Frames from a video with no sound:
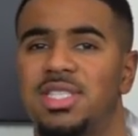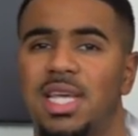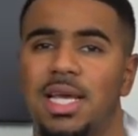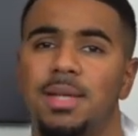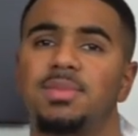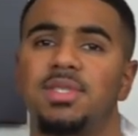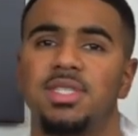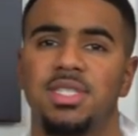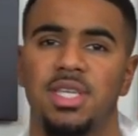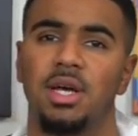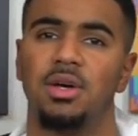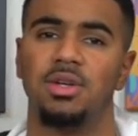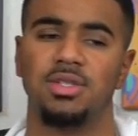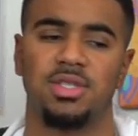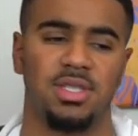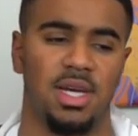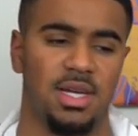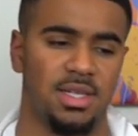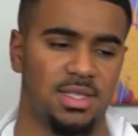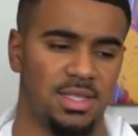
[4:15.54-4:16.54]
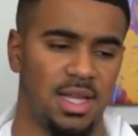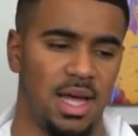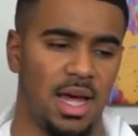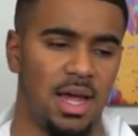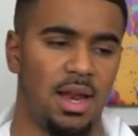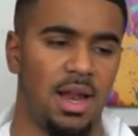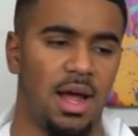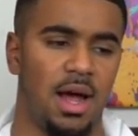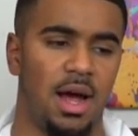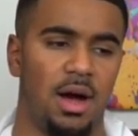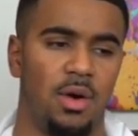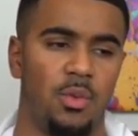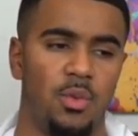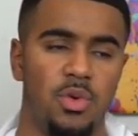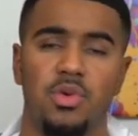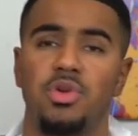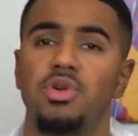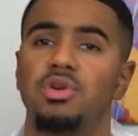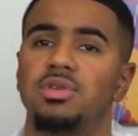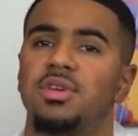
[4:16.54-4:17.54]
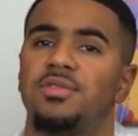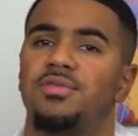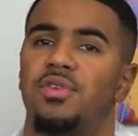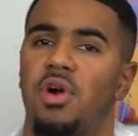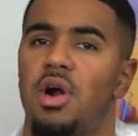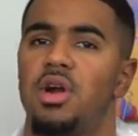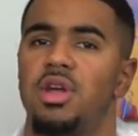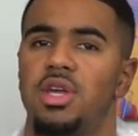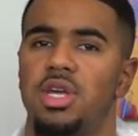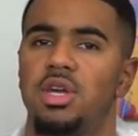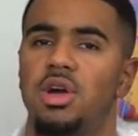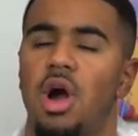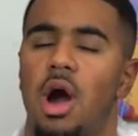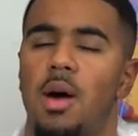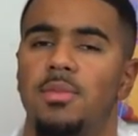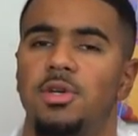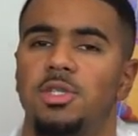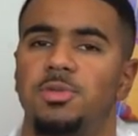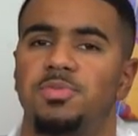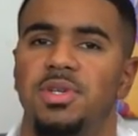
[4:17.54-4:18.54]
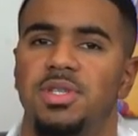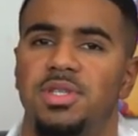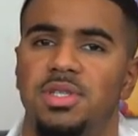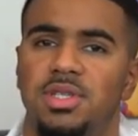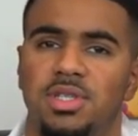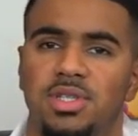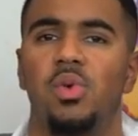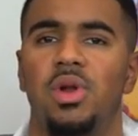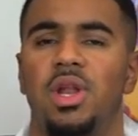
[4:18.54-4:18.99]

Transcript: same skill sets that we were using for our e-commerce business.